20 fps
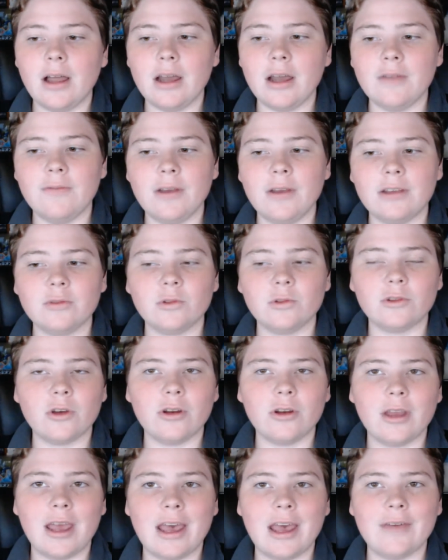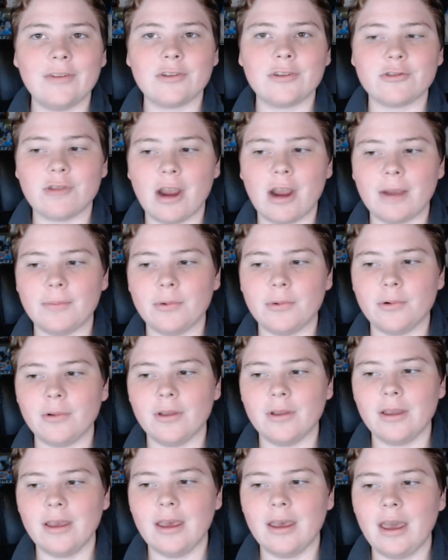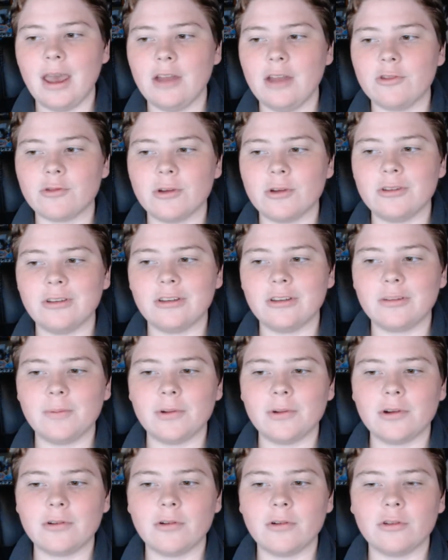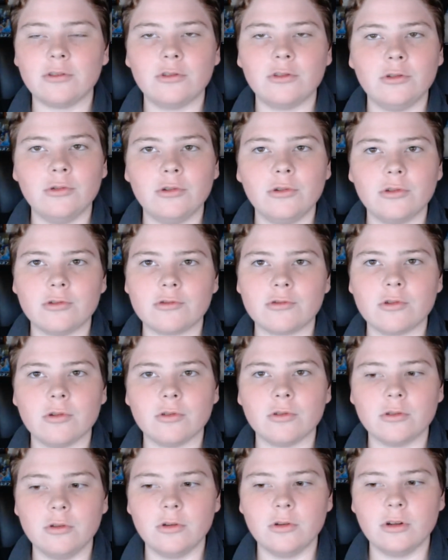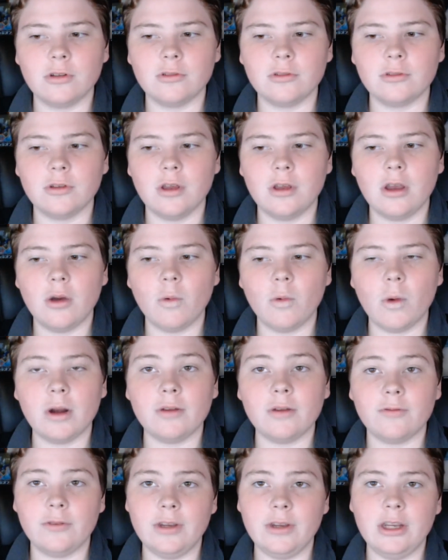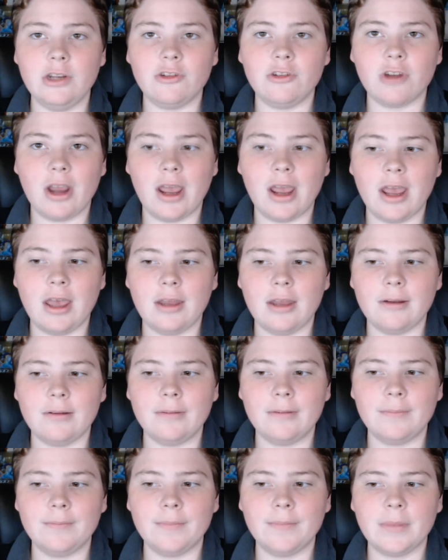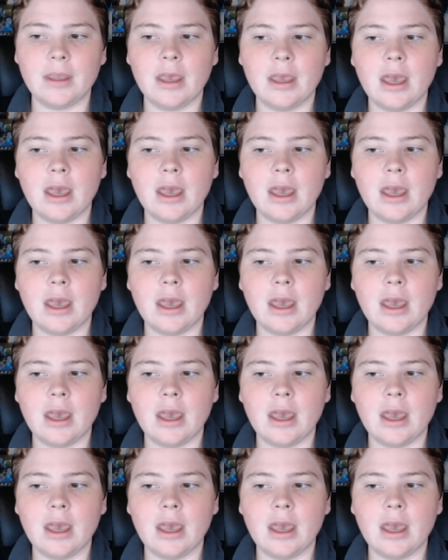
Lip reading: The GlideFX was going to have a trackball and joystick split across two control units, one for each hand.